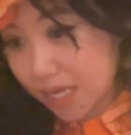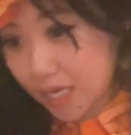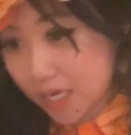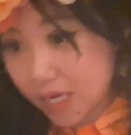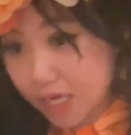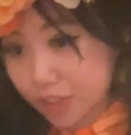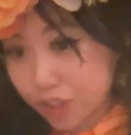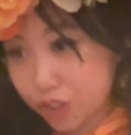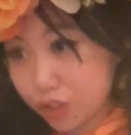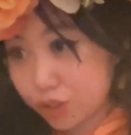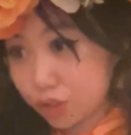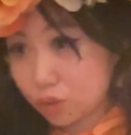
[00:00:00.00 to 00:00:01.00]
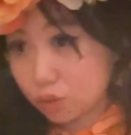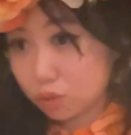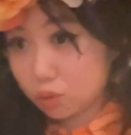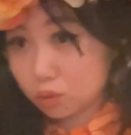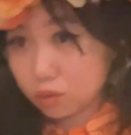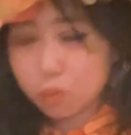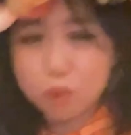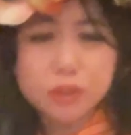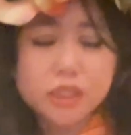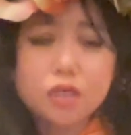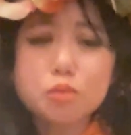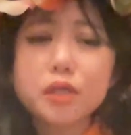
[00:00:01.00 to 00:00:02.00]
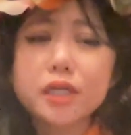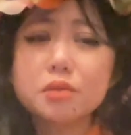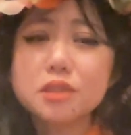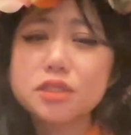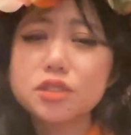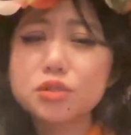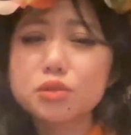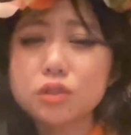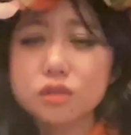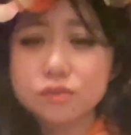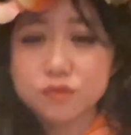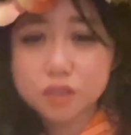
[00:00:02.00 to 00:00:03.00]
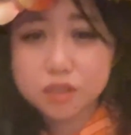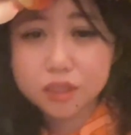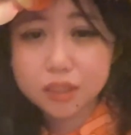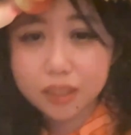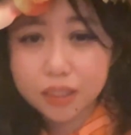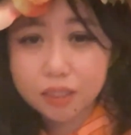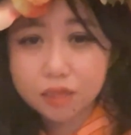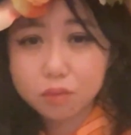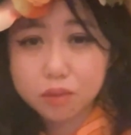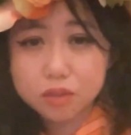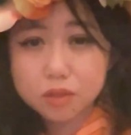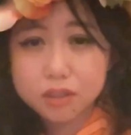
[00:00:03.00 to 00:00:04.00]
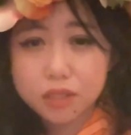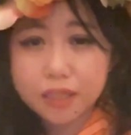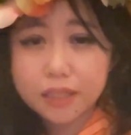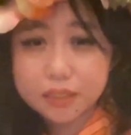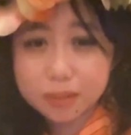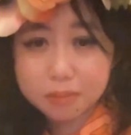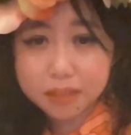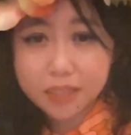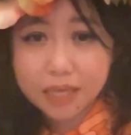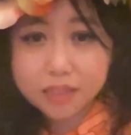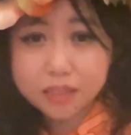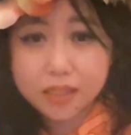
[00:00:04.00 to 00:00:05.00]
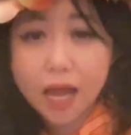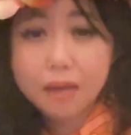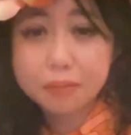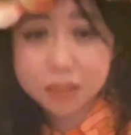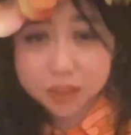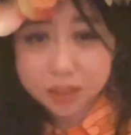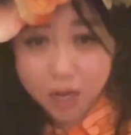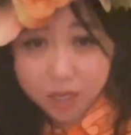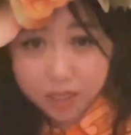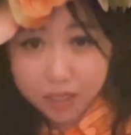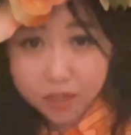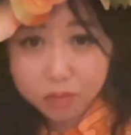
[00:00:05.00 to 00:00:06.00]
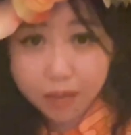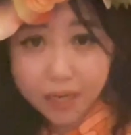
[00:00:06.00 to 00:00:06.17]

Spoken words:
when we started working with Duke University, which was, I think, something that Simon started,